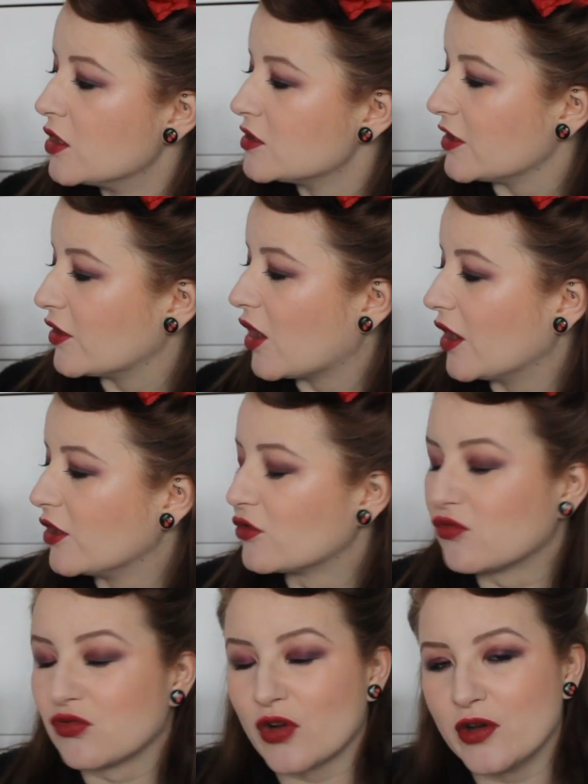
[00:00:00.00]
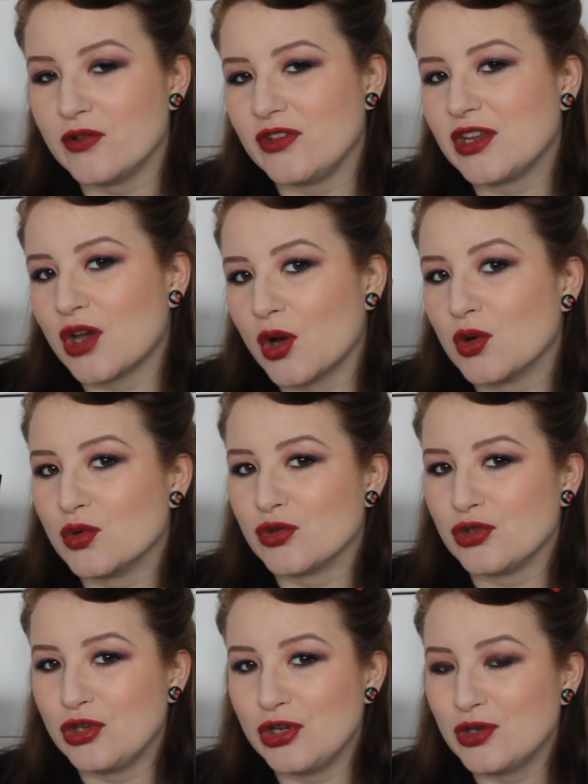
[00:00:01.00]
So kind of rosy gold
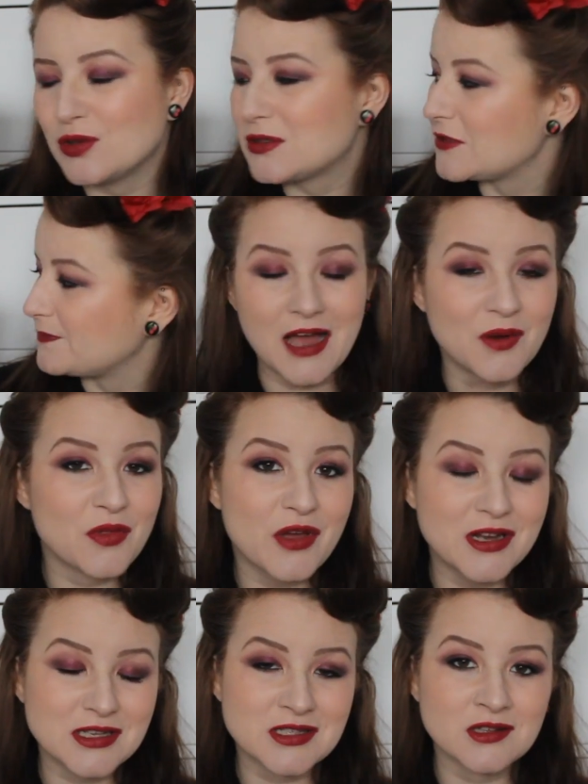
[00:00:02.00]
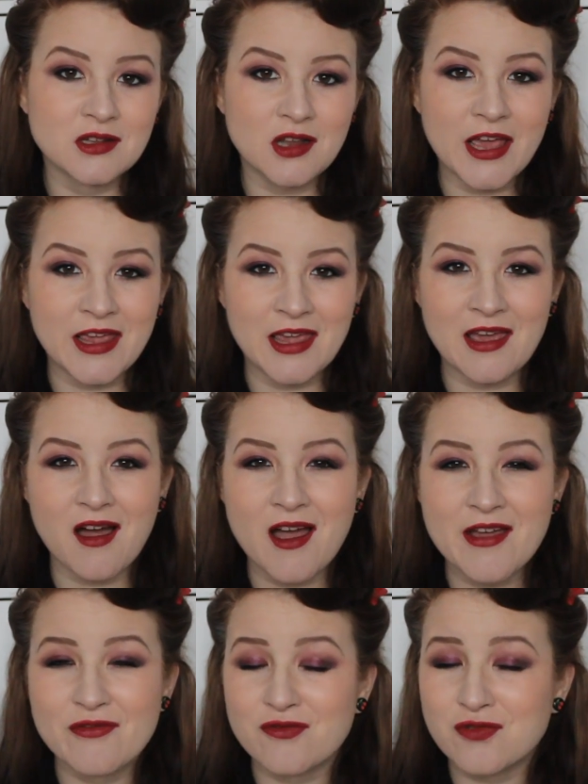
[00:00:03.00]
nudes. And although it doesn't look like it, I
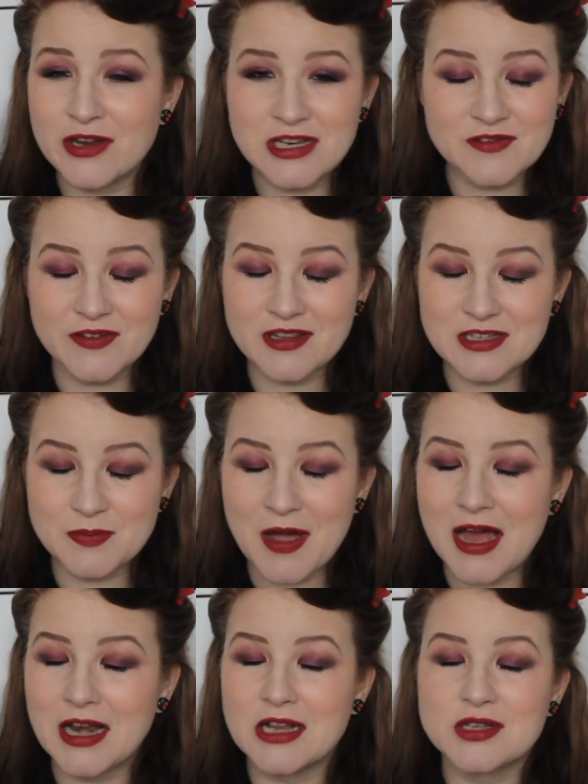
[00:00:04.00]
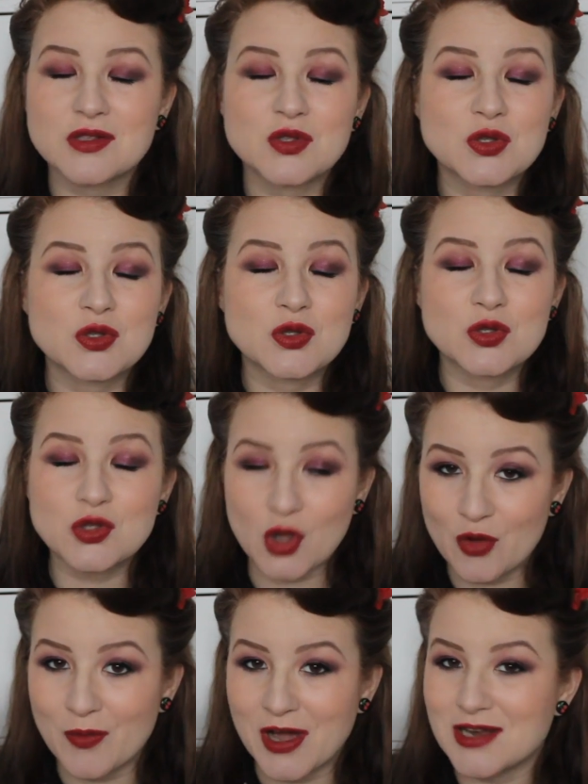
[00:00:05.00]
have reached for this palette so
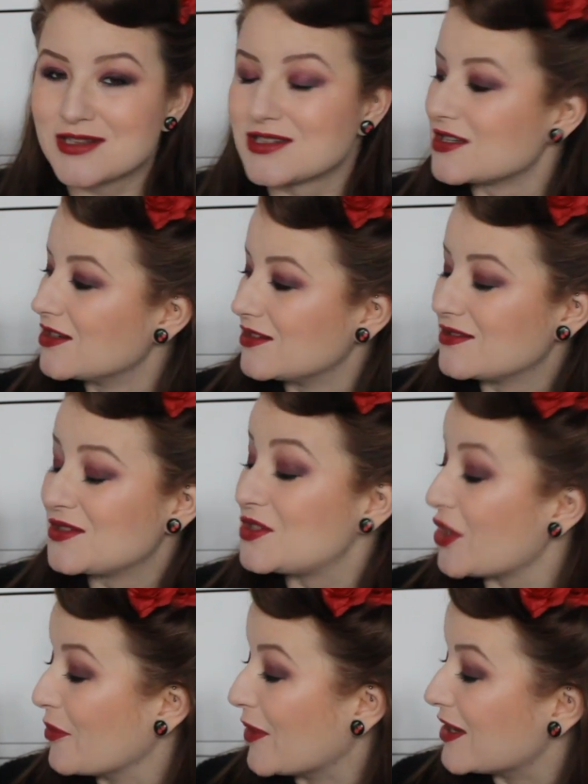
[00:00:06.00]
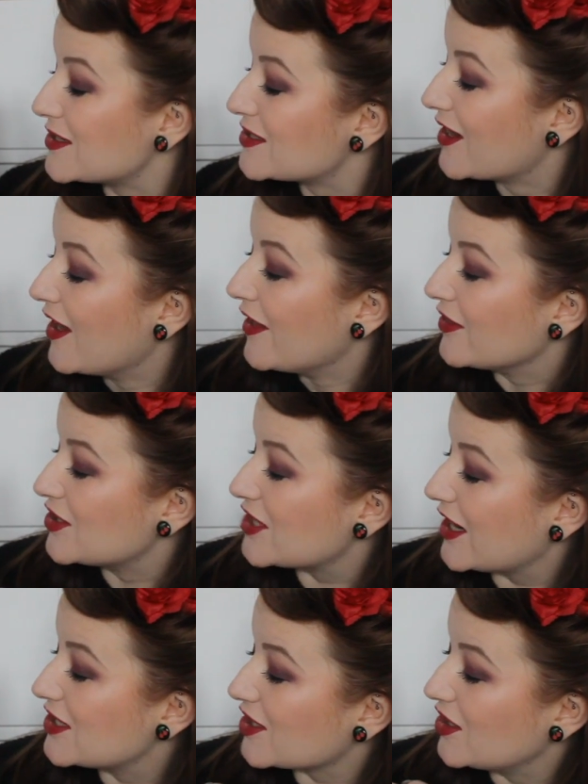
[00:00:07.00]
much. The
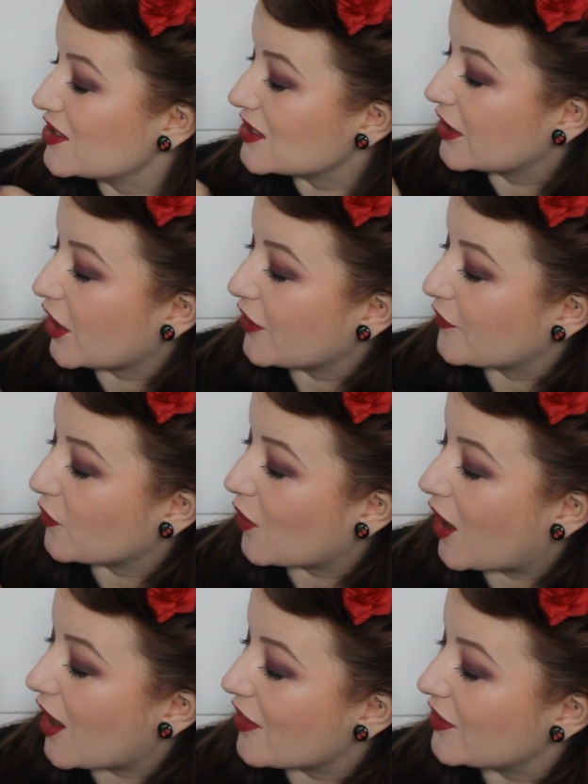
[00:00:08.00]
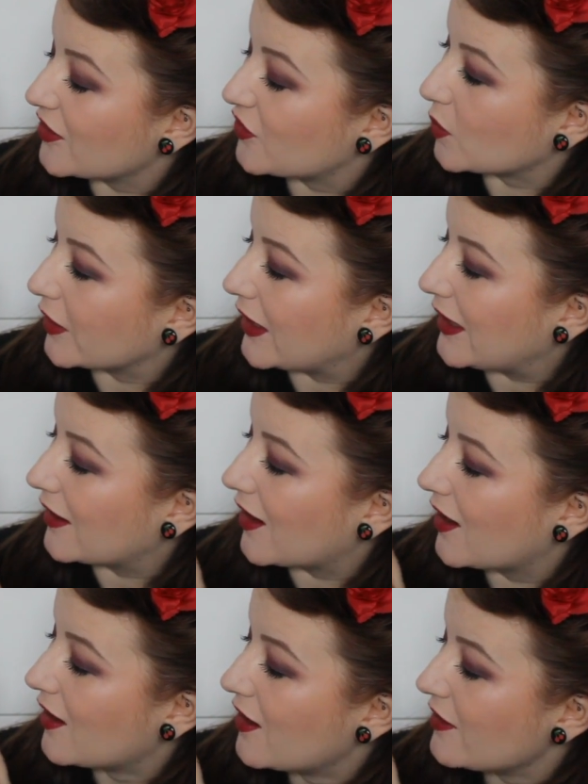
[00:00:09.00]
shades I usually go for are this one
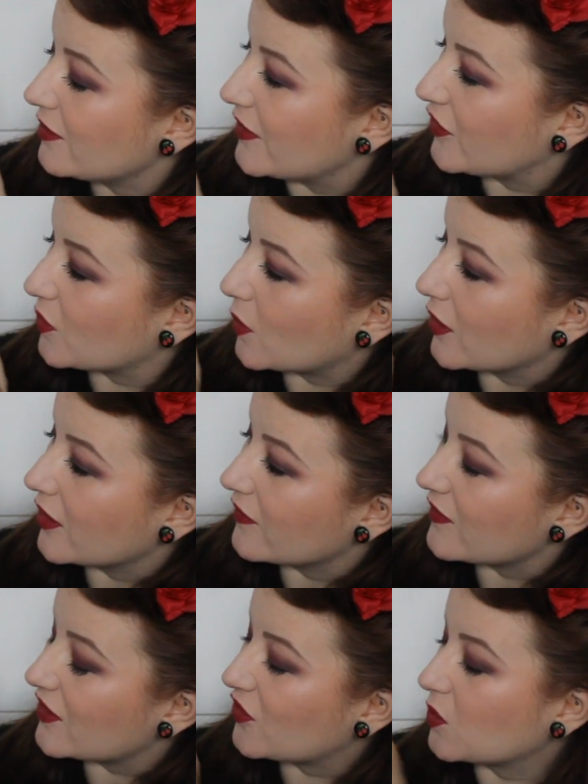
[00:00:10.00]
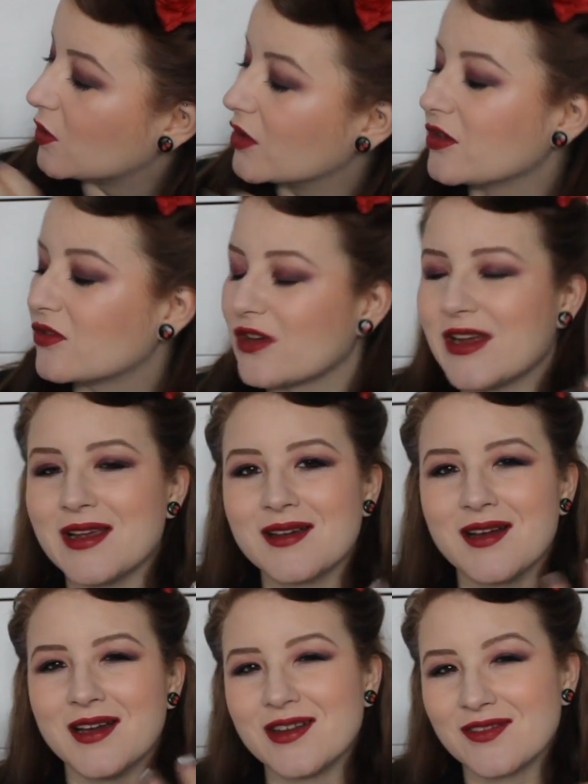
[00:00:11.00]
here, this one and this one, creating
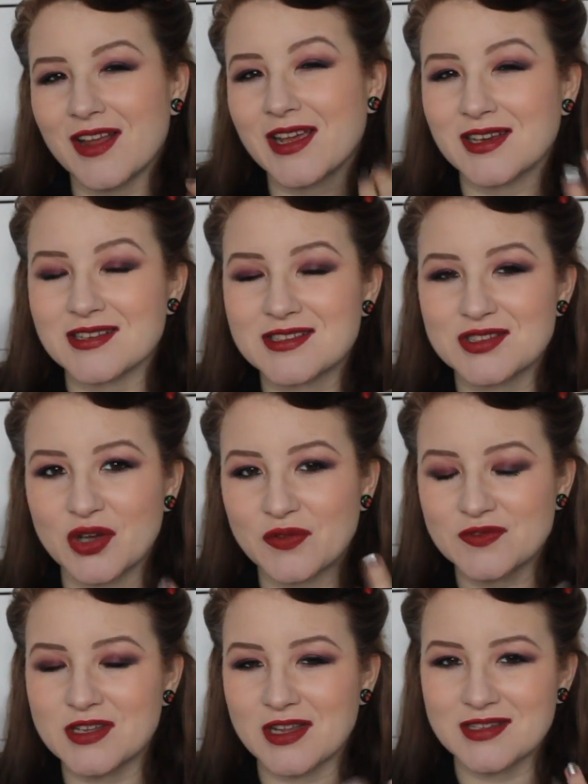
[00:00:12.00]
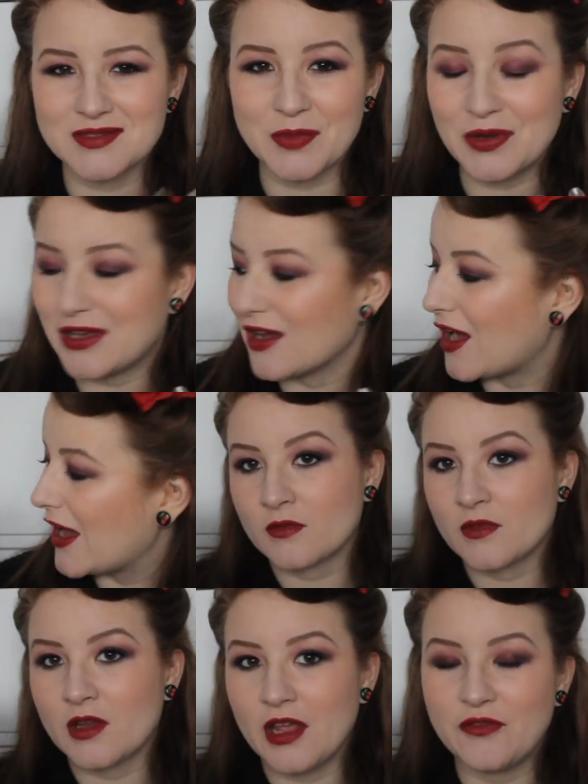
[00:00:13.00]
kind of like a soft smoky eye.
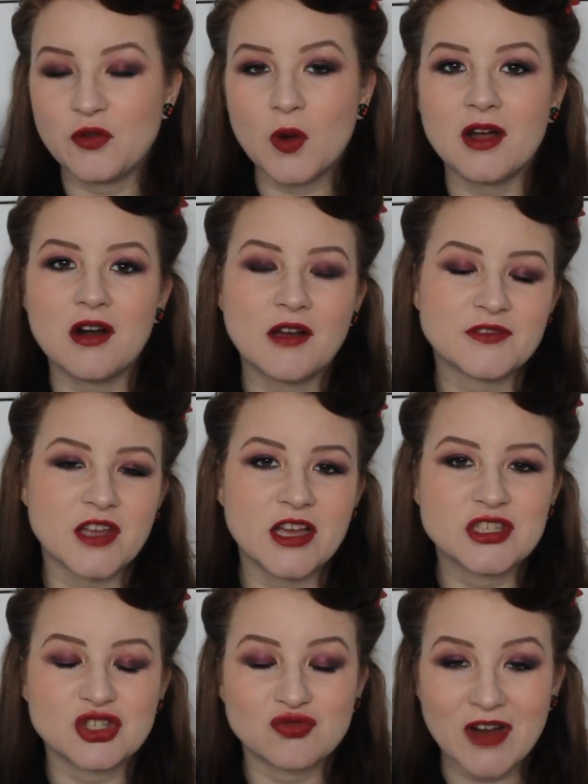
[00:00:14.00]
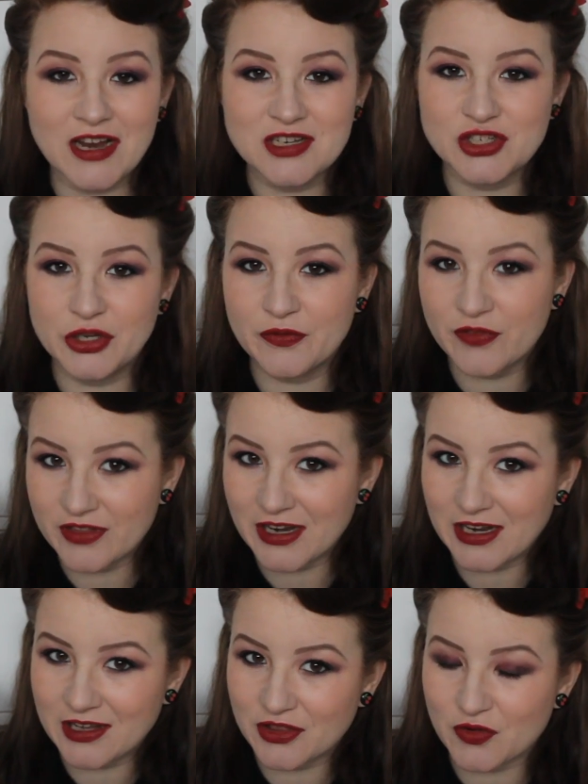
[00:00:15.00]
If you are after a direct dupe for the
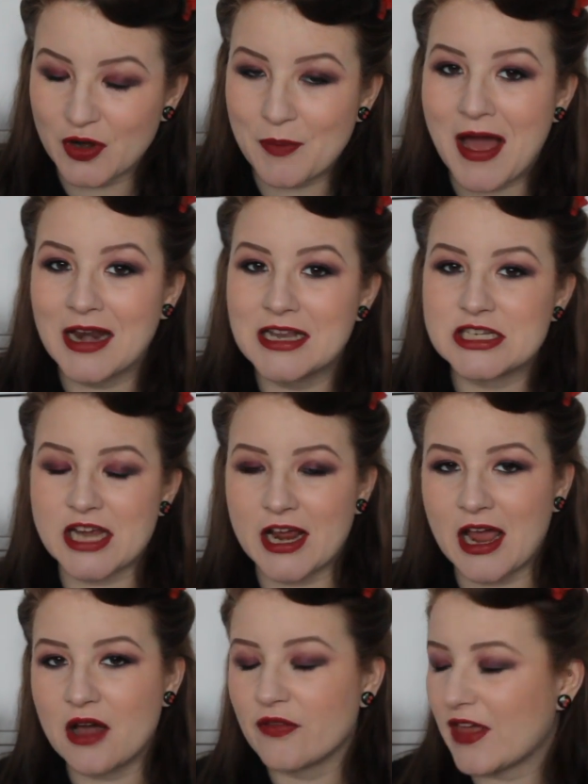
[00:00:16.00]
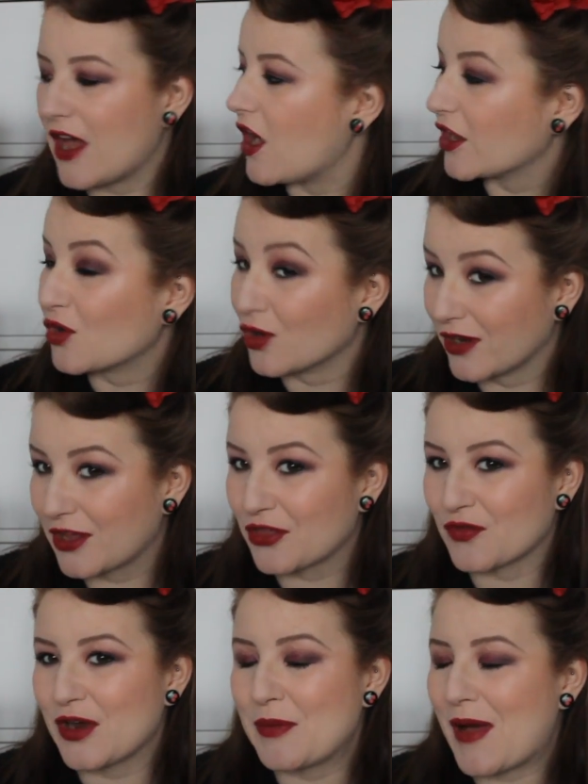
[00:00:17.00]
Naked 3 palette, check out their Iconic
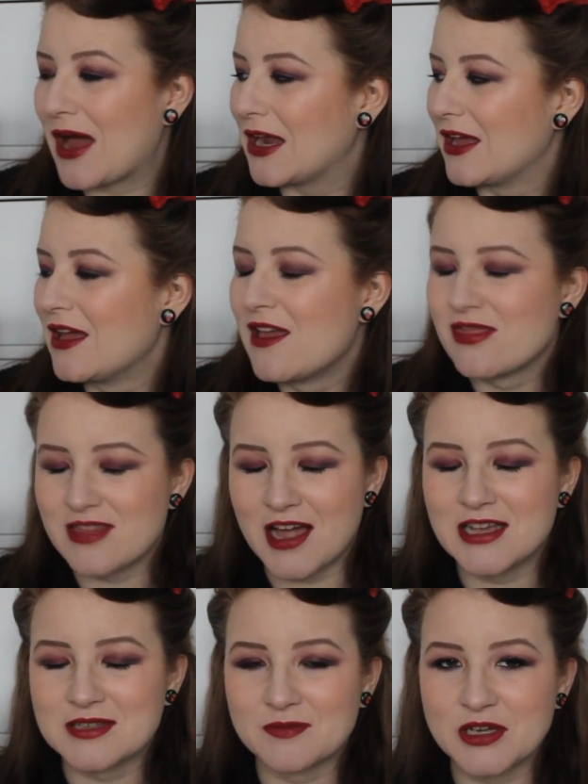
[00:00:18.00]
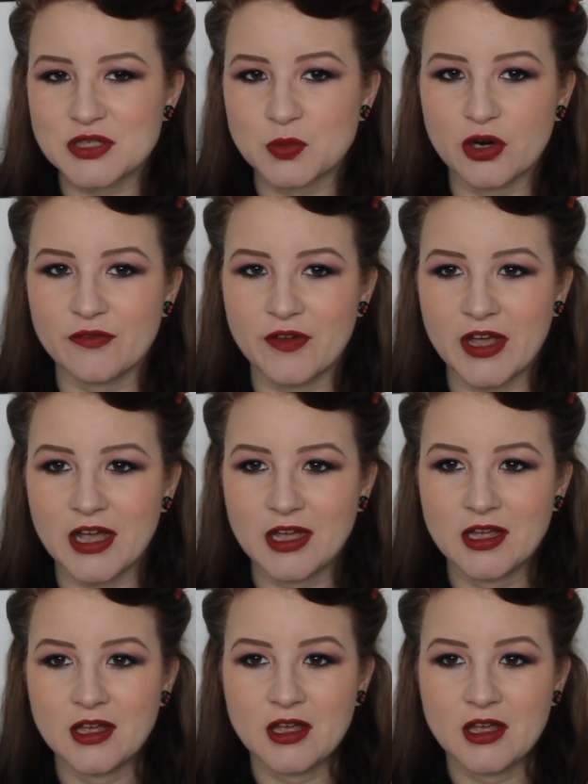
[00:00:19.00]
3 palette. That is much more of a